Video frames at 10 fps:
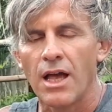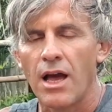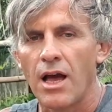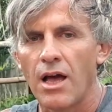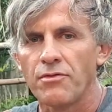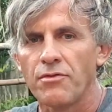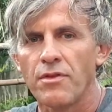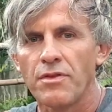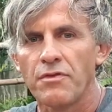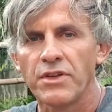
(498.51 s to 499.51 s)

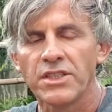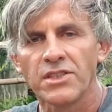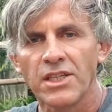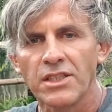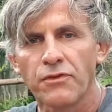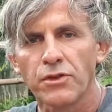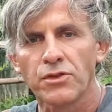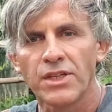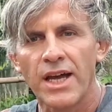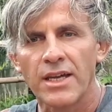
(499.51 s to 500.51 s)
And this is it for
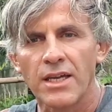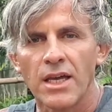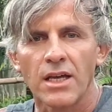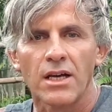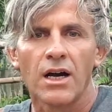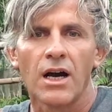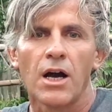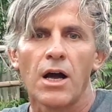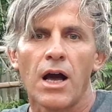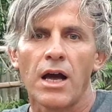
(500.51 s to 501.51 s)
today.
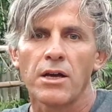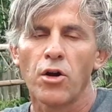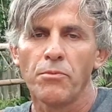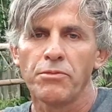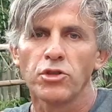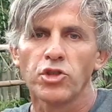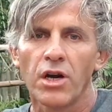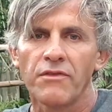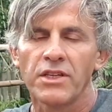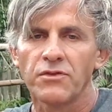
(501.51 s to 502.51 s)
I hope you
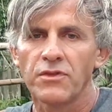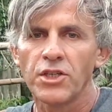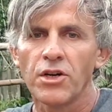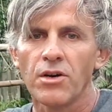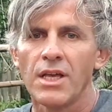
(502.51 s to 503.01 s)
enjoyed this video.